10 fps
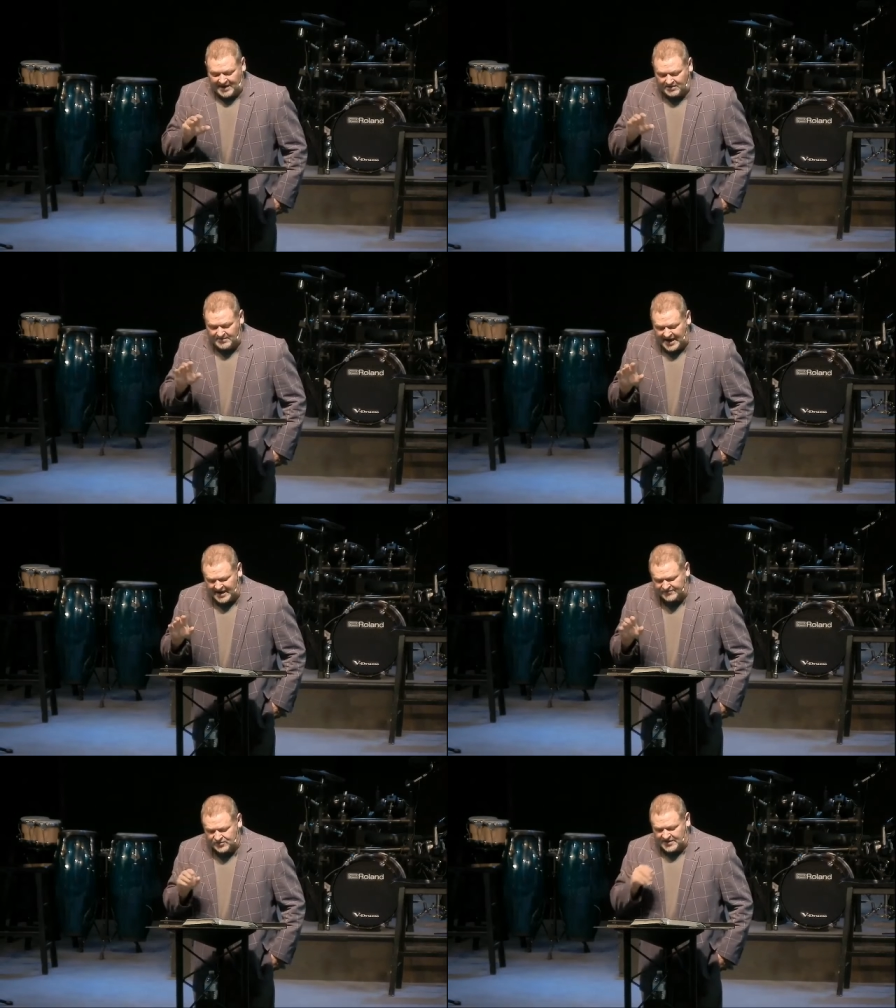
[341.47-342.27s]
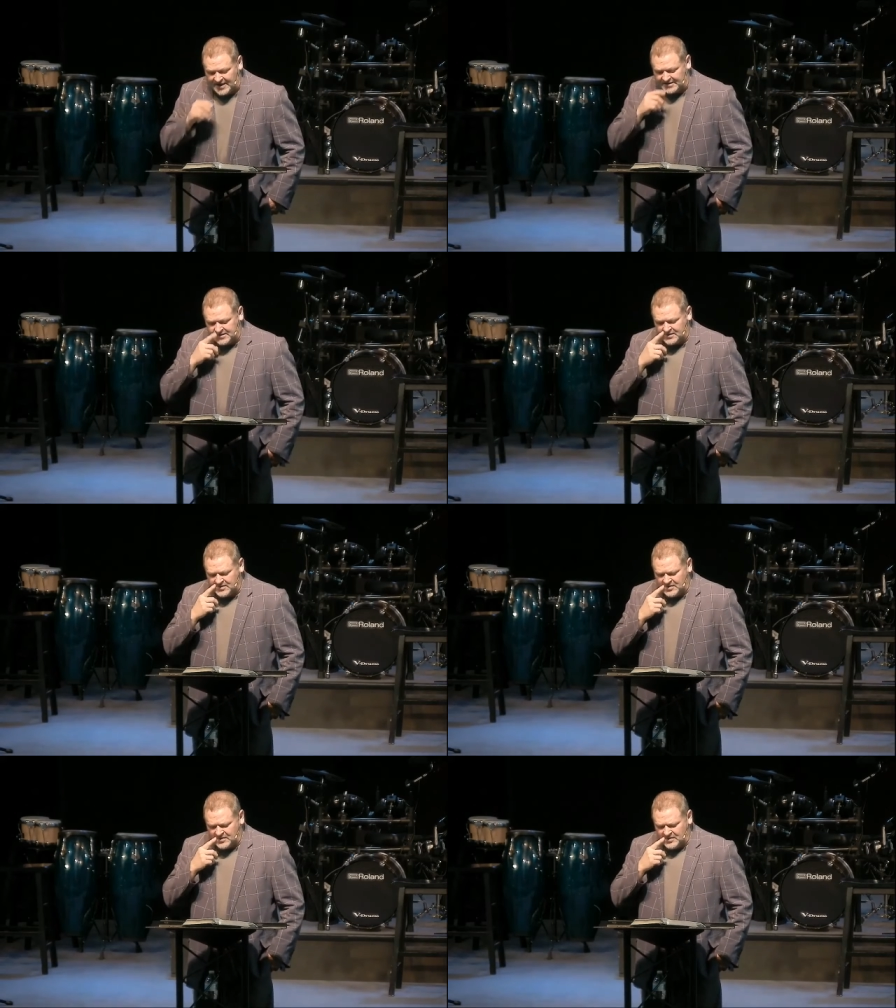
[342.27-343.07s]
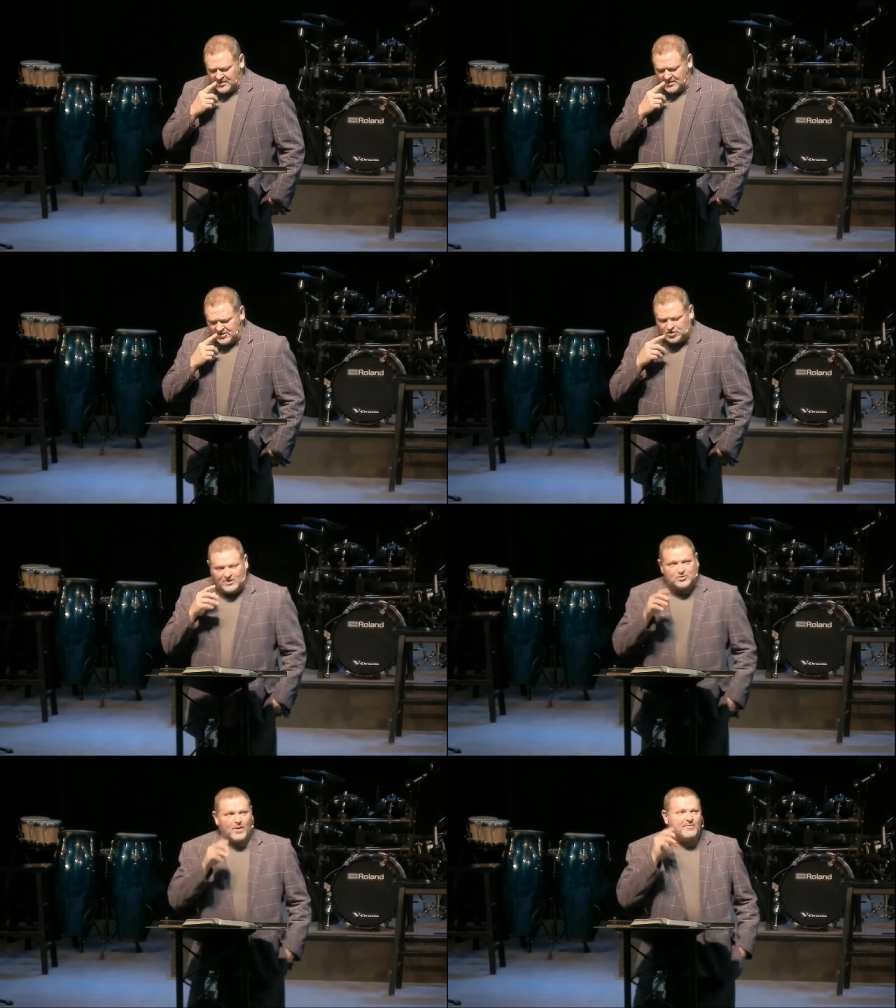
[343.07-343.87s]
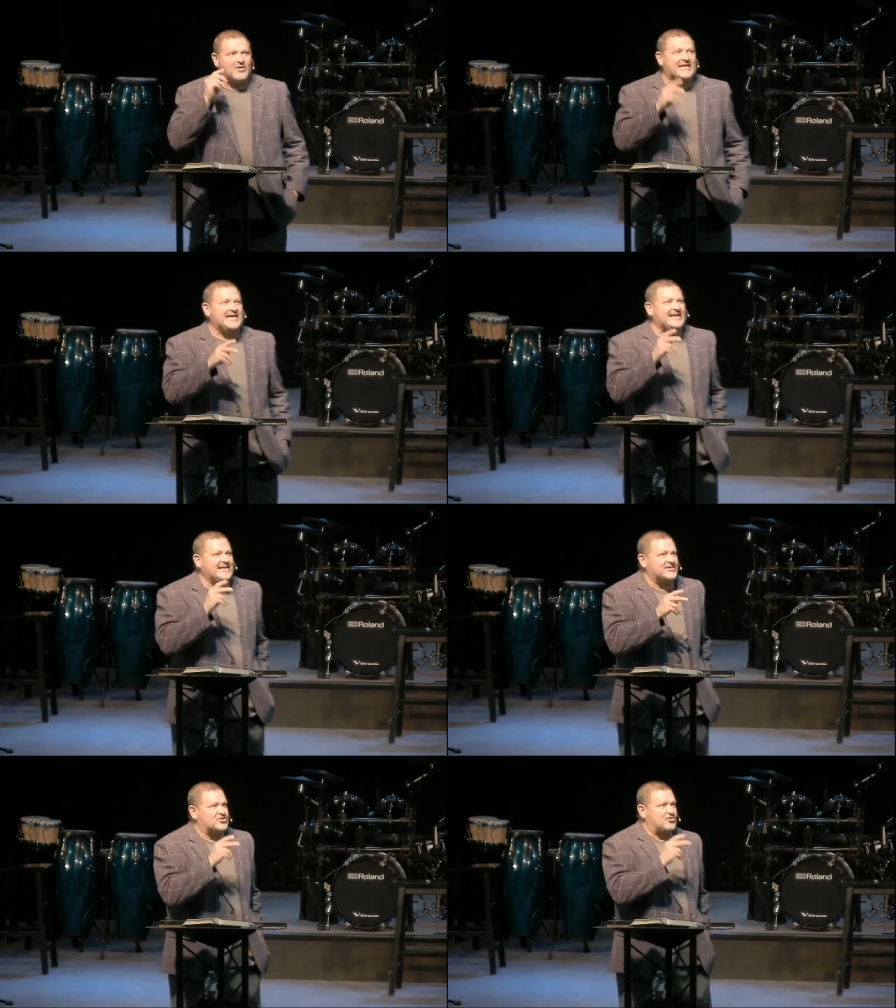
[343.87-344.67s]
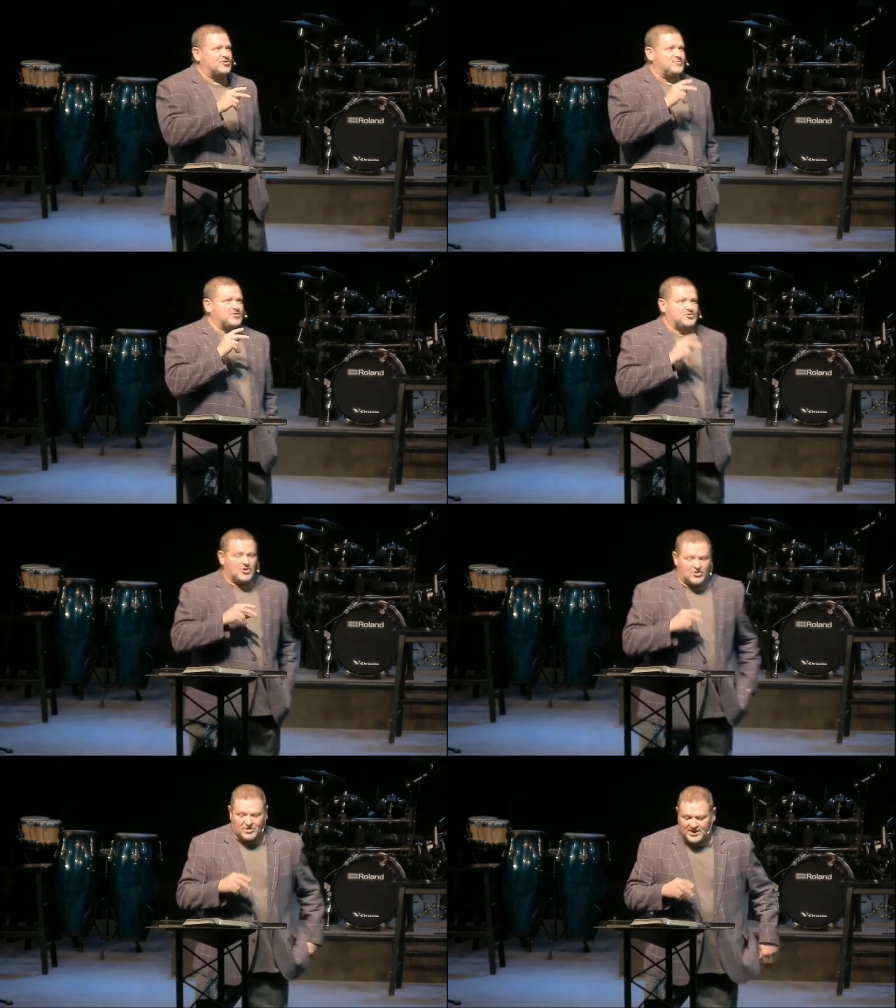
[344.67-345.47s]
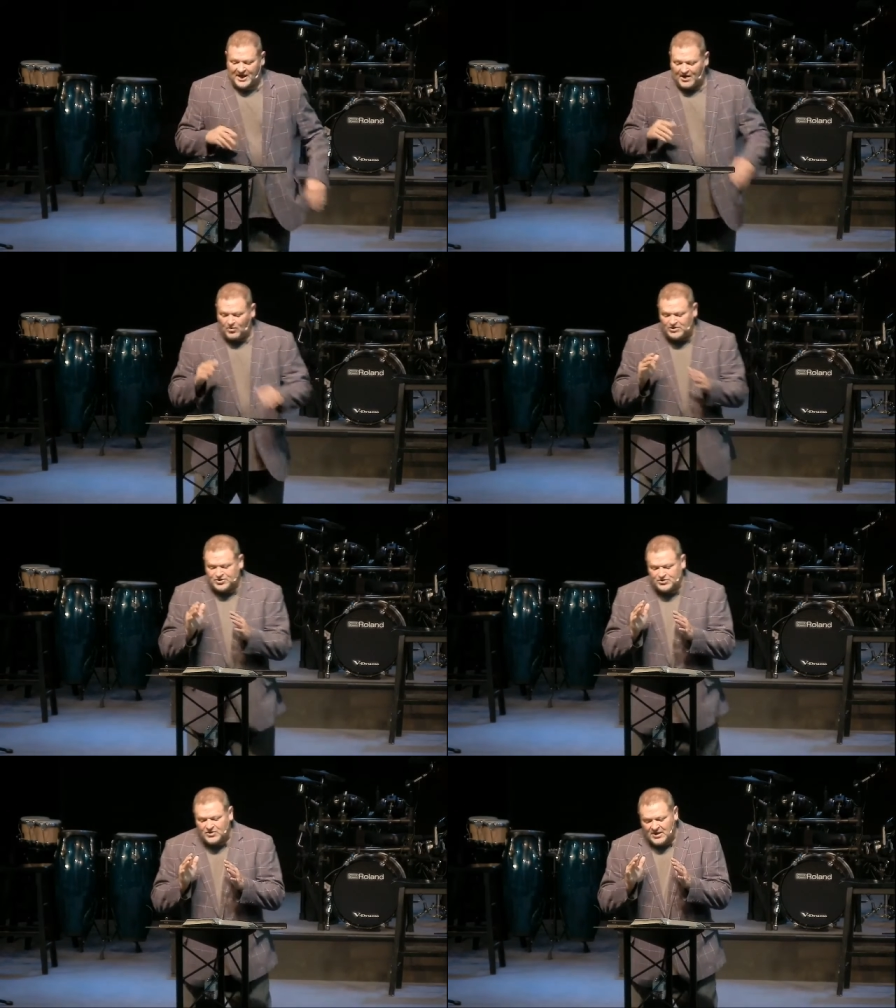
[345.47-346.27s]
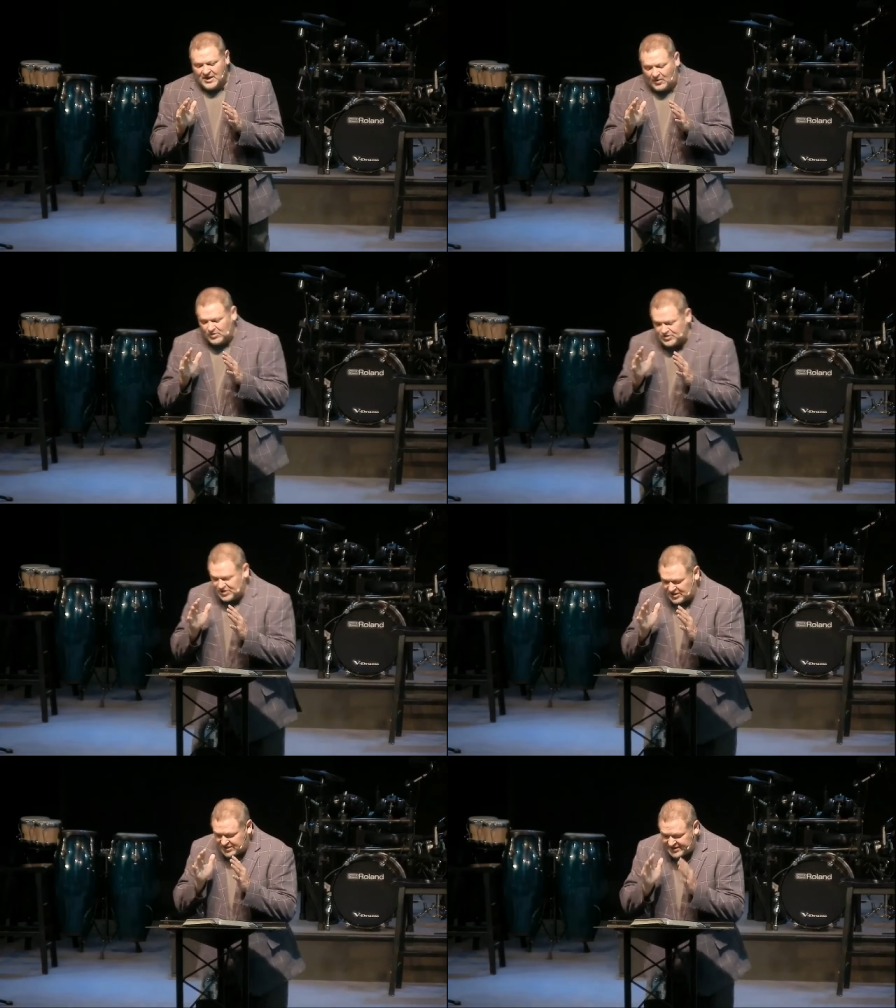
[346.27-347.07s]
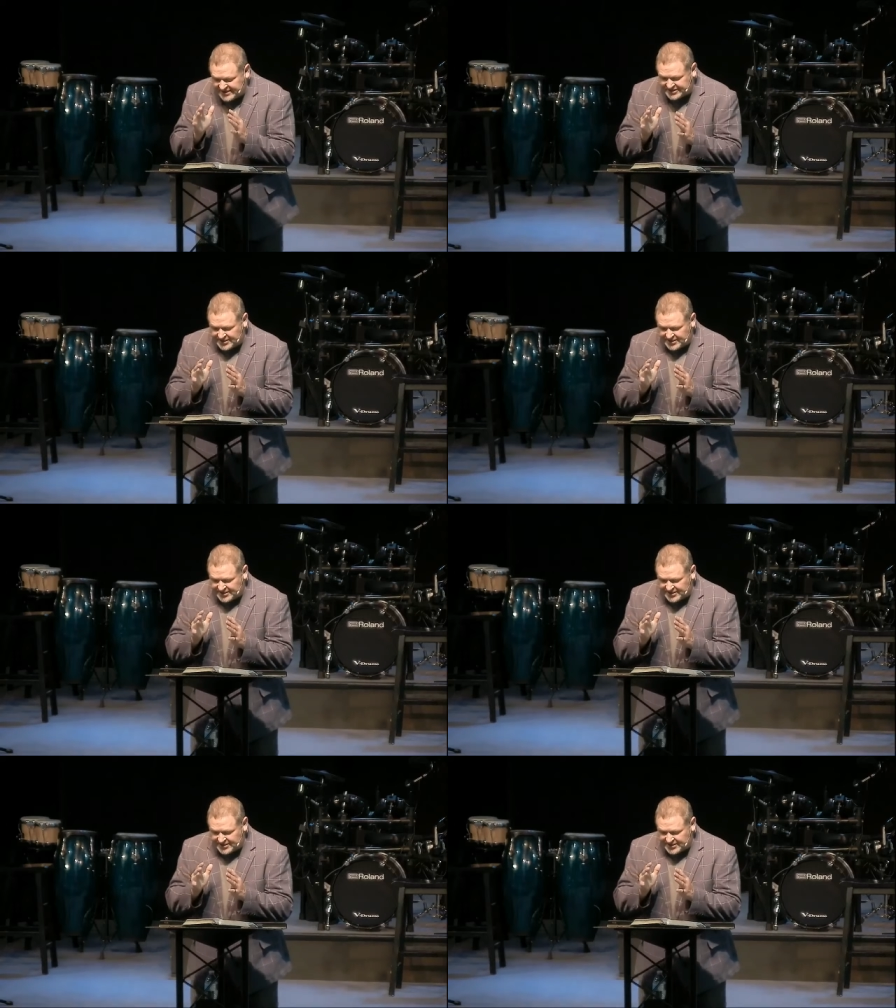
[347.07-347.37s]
them after that. So as we begin this Christmas journey, I want you, I want you to listen.